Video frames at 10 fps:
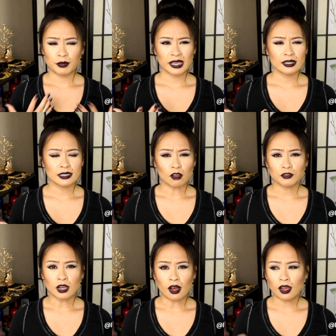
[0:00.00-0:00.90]
being
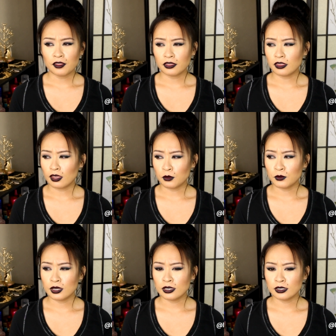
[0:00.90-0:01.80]
self-taught,
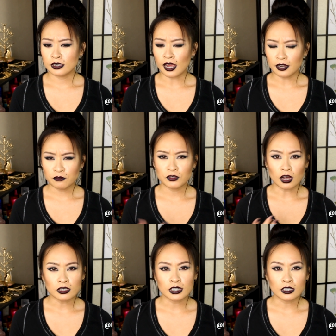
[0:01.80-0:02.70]
it was kind of
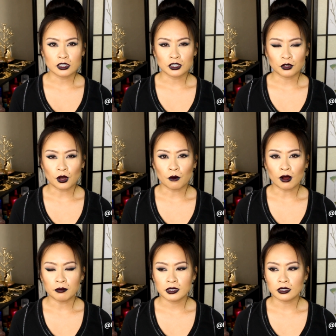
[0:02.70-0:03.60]
daunting to
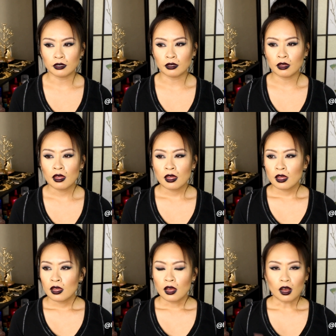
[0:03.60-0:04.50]
go up to
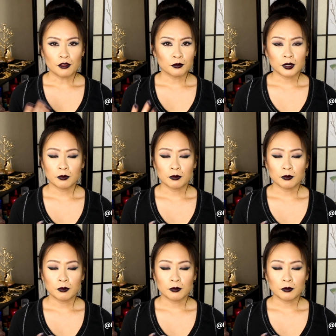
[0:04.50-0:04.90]
other